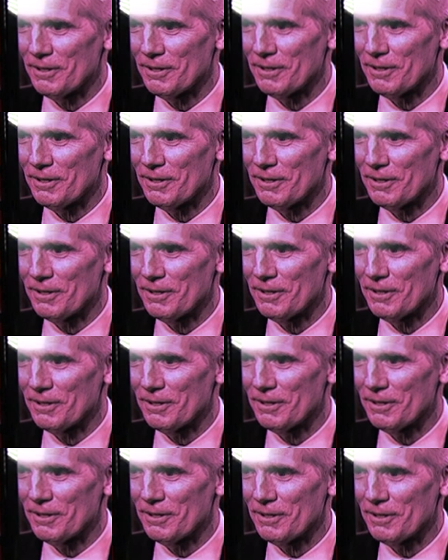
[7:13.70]

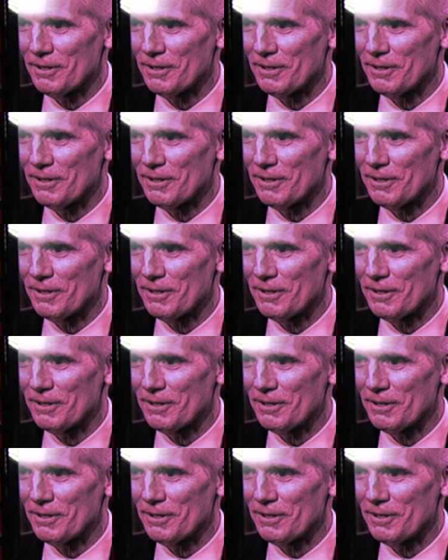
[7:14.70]

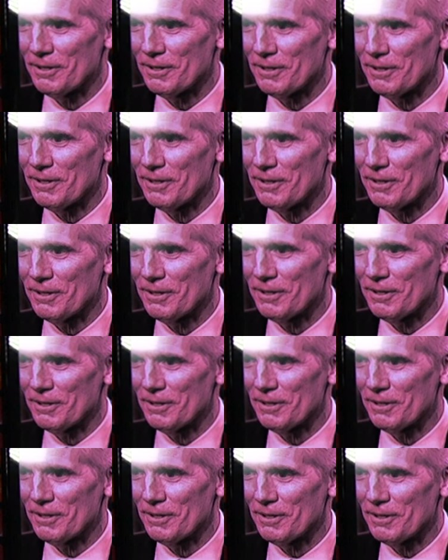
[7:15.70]

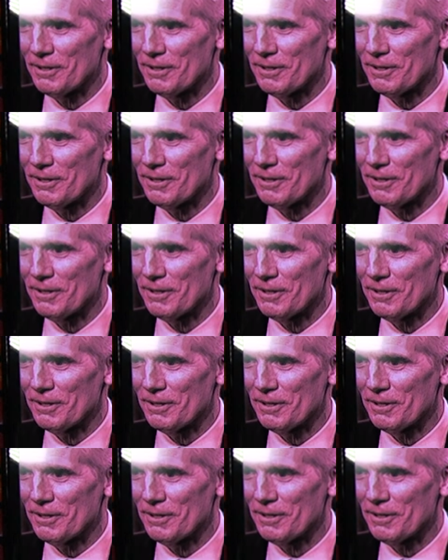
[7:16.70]

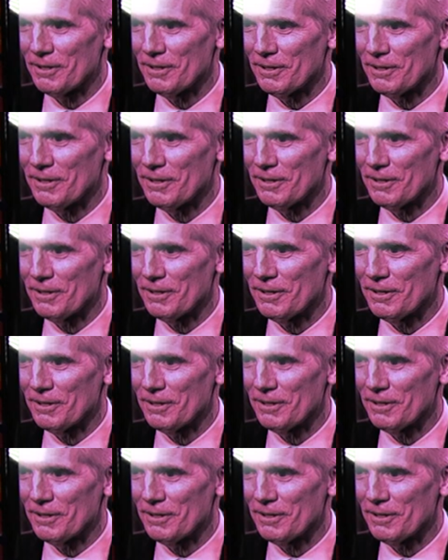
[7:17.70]

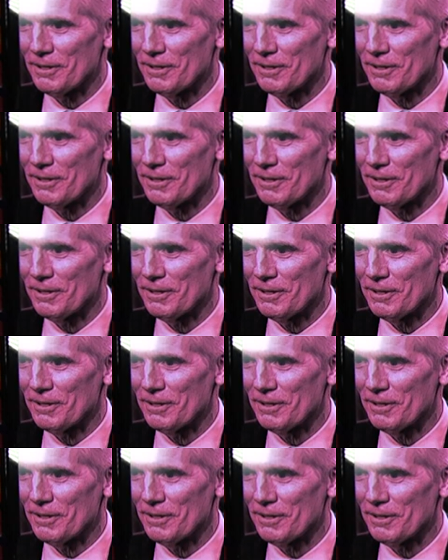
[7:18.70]

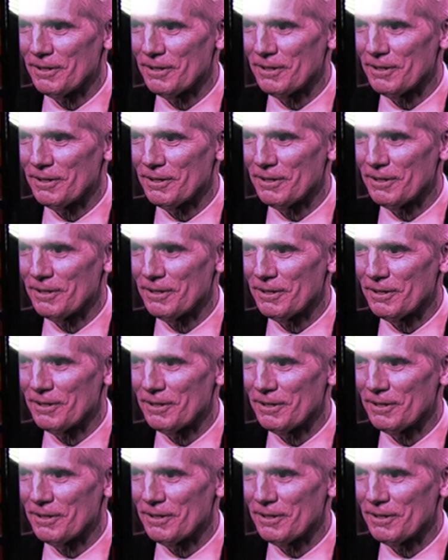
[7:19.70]
(not speaking)